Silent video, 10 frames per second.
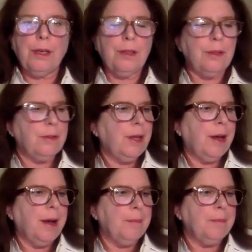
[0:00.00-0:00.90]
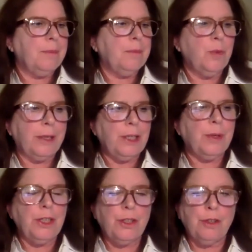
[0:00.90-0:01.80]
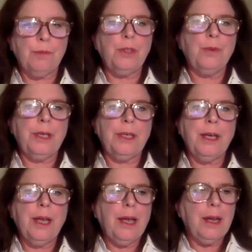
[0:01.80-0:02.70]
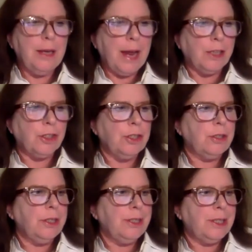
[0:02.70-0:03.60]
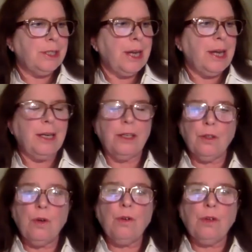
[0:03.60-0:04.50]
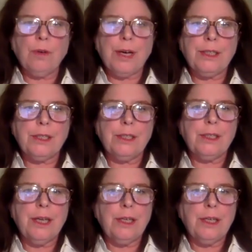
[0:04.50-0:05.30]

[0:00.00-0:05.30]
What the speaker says: in 2022 between national and state and local races?